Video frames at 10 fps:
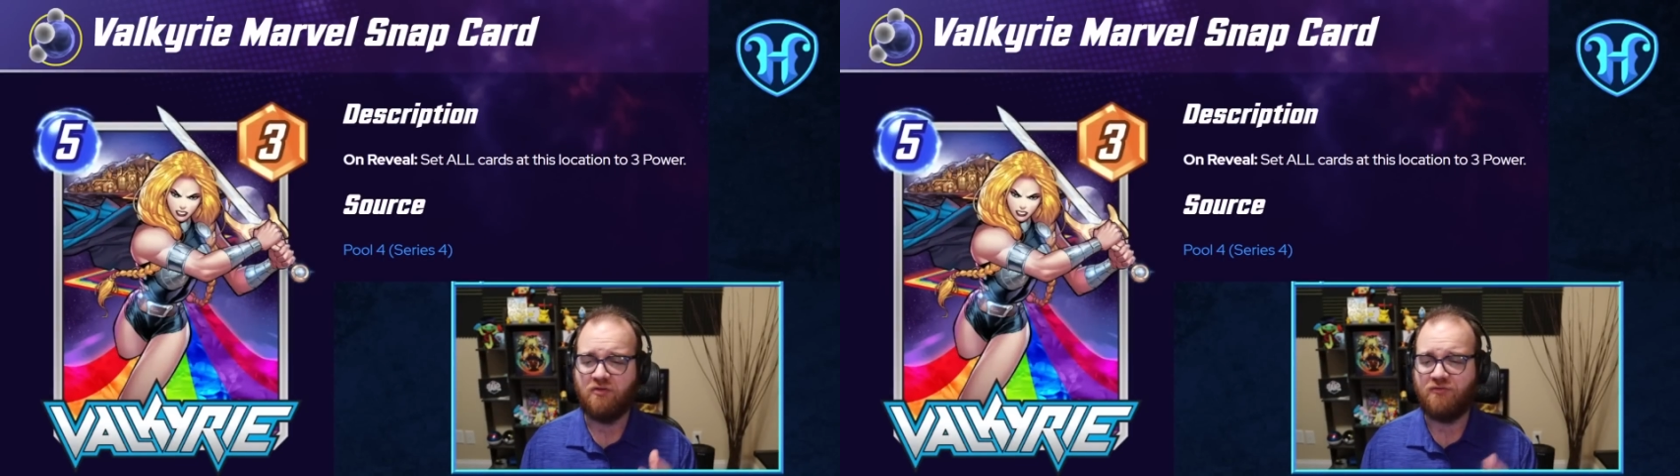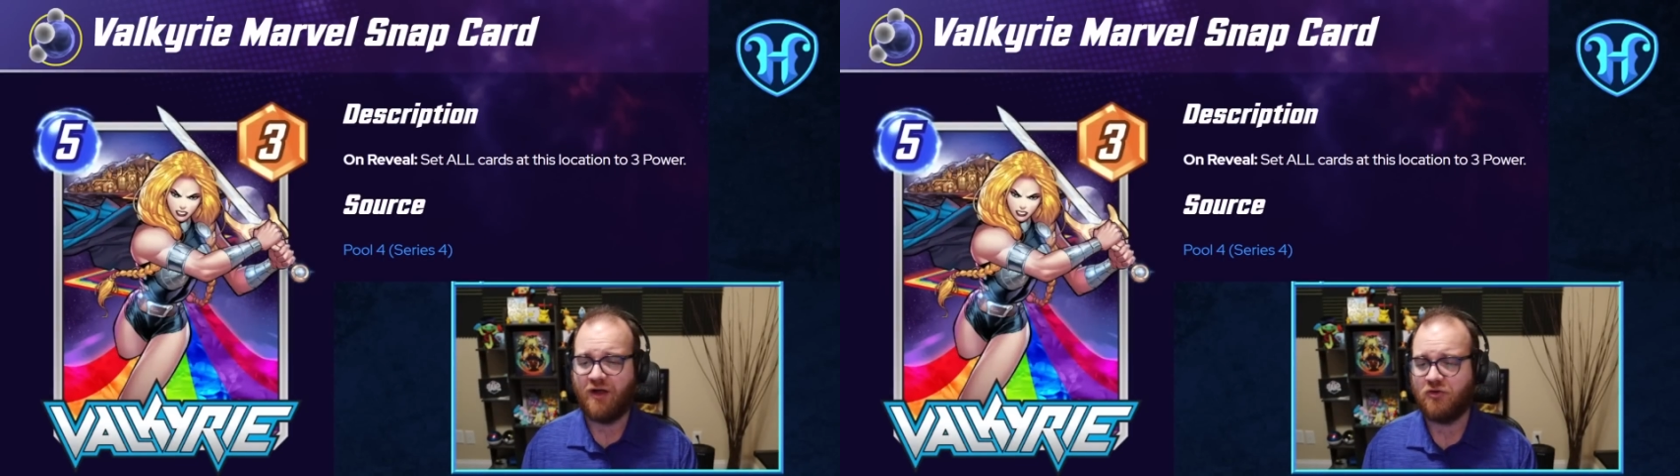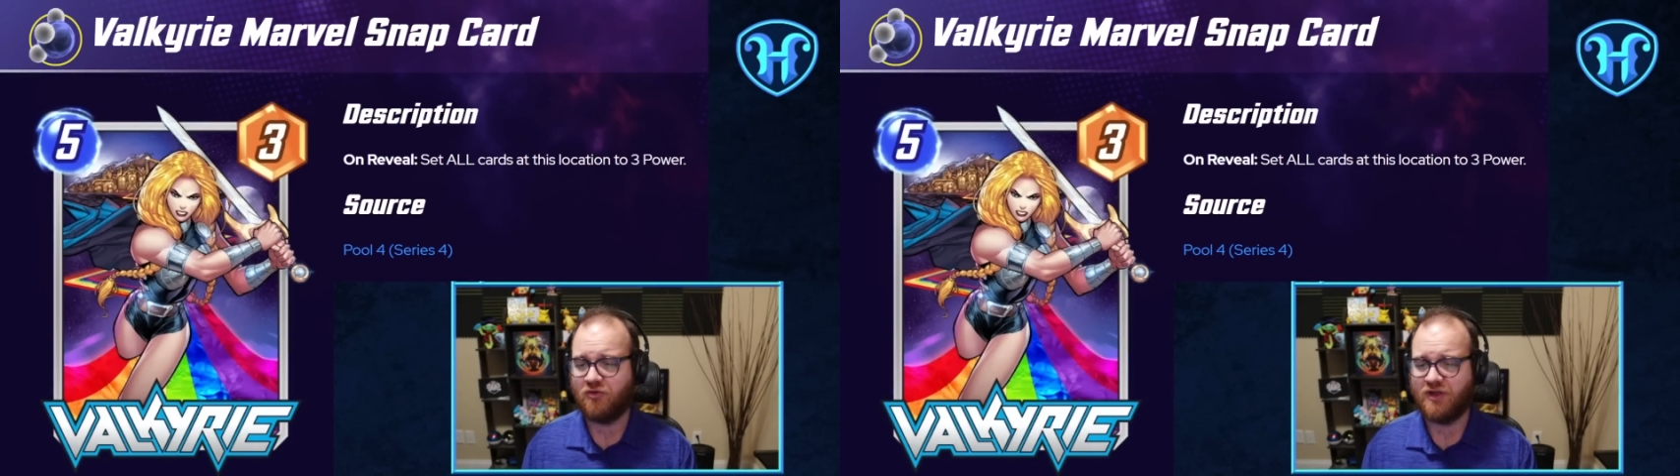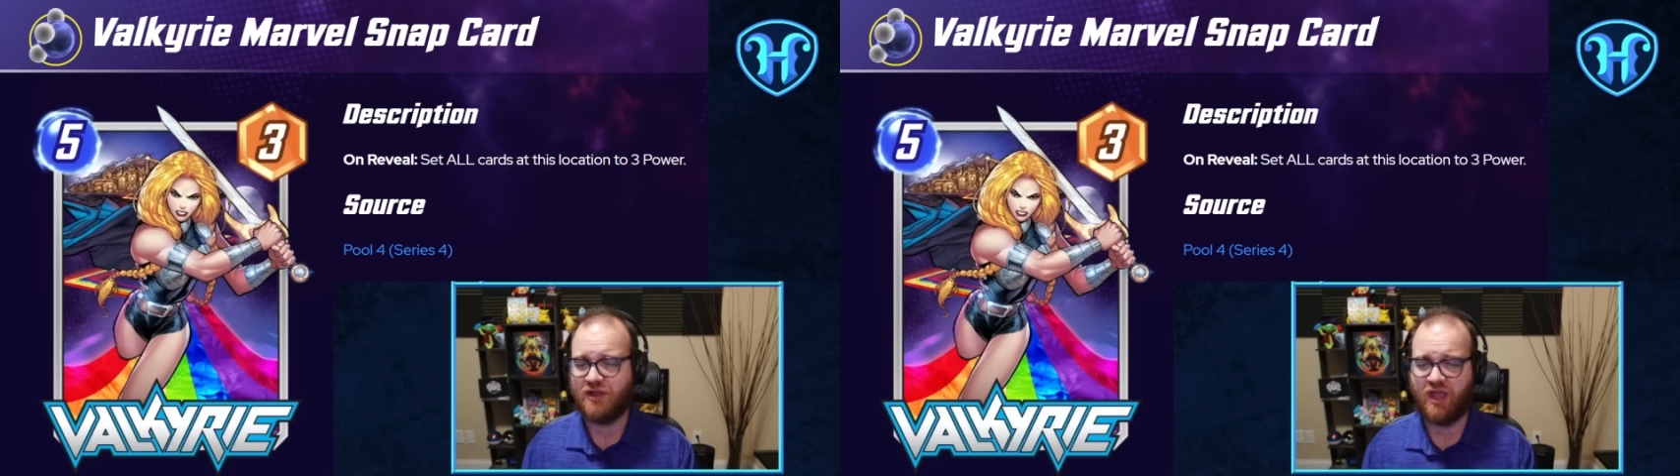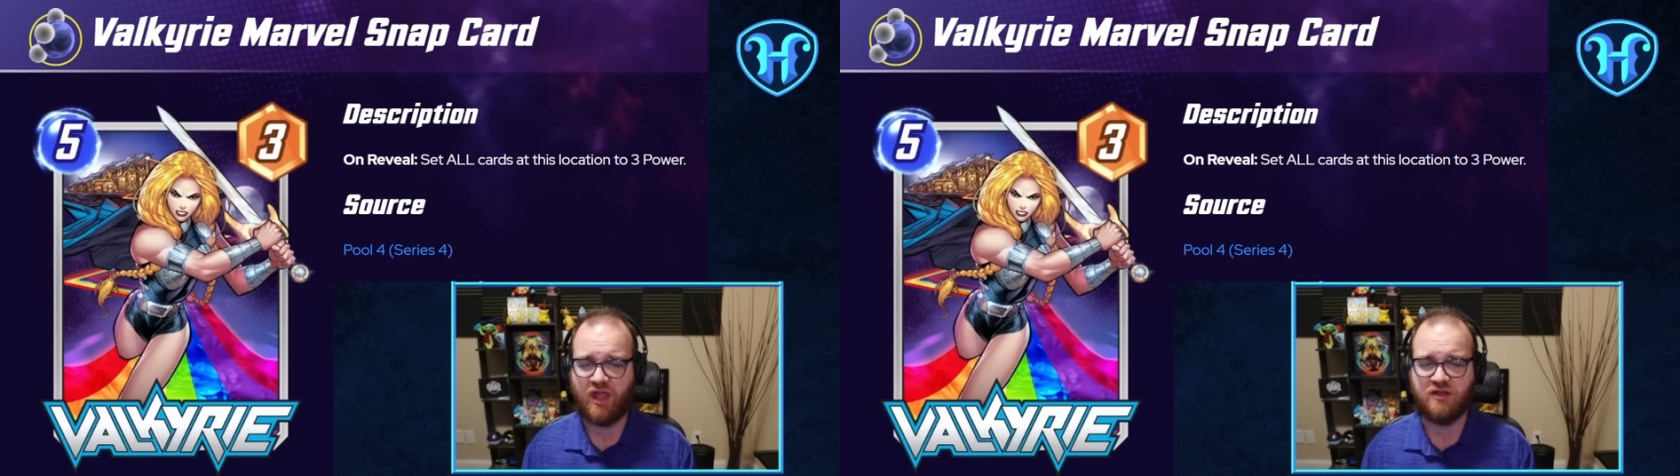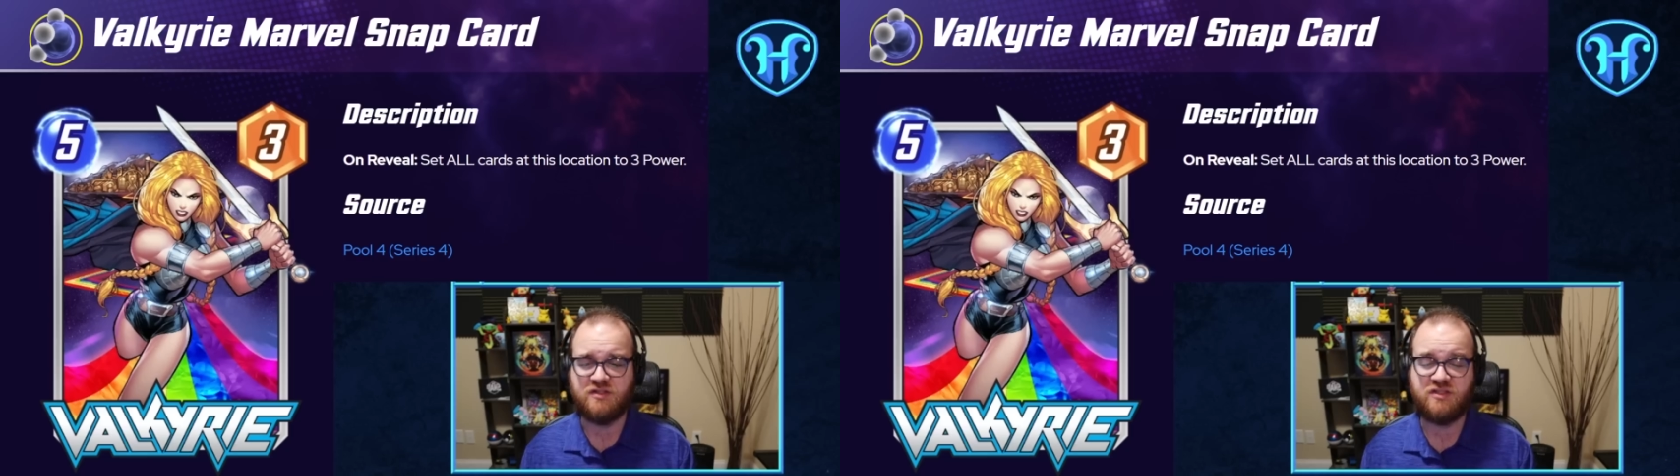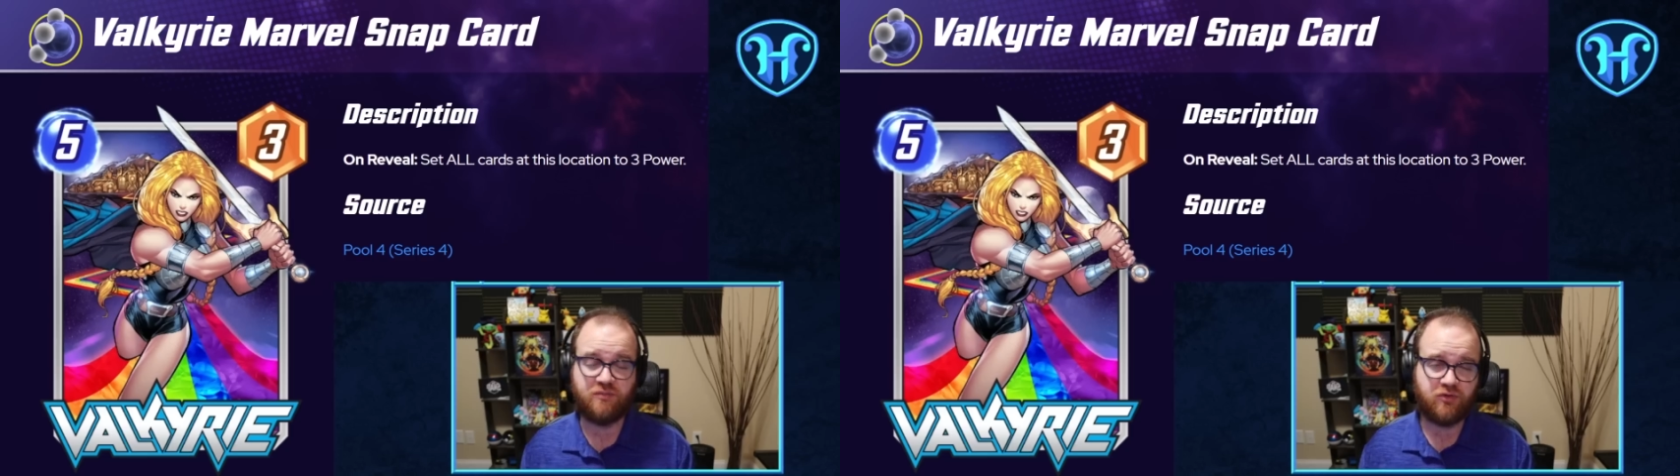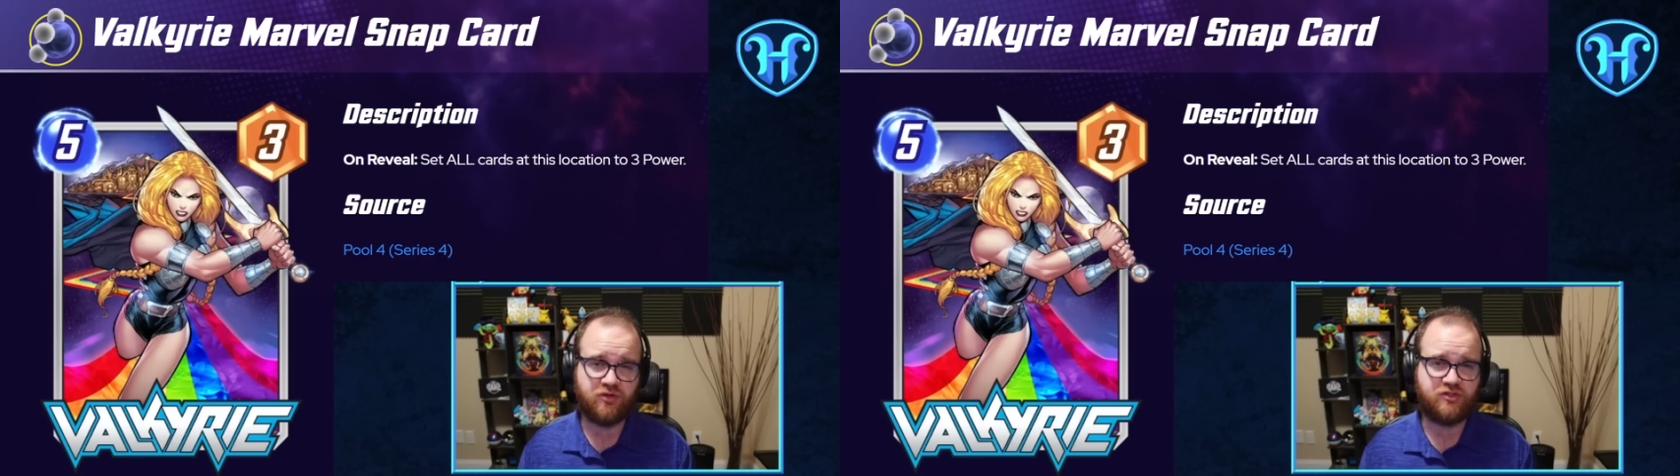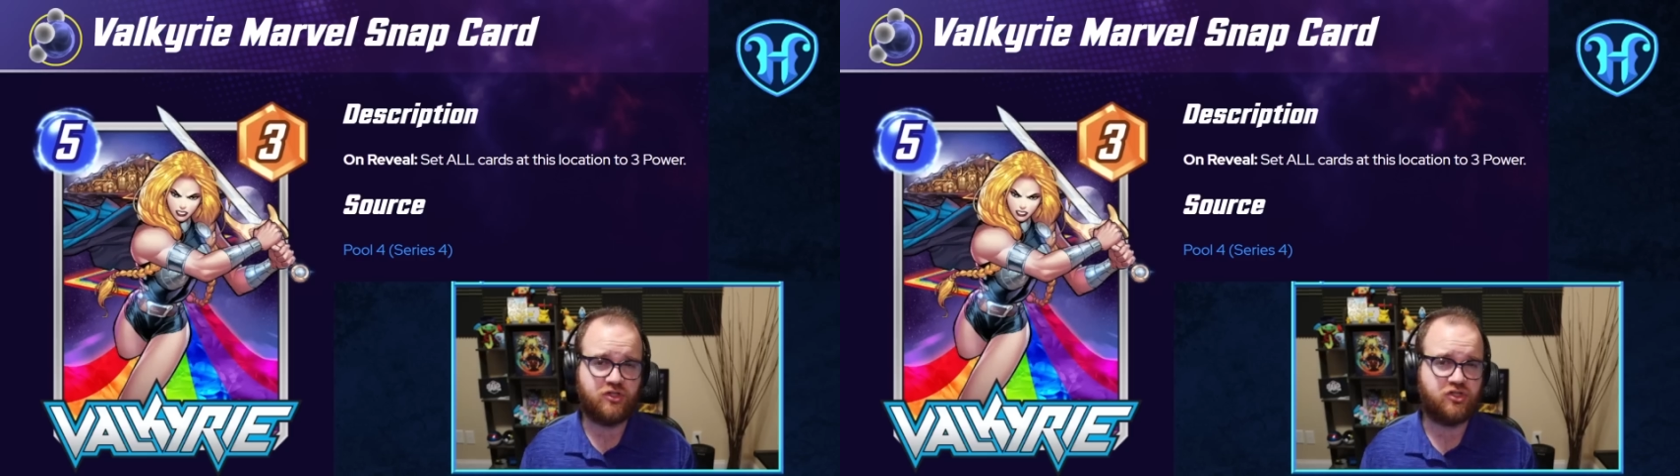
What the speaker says: Valkyrie is similar to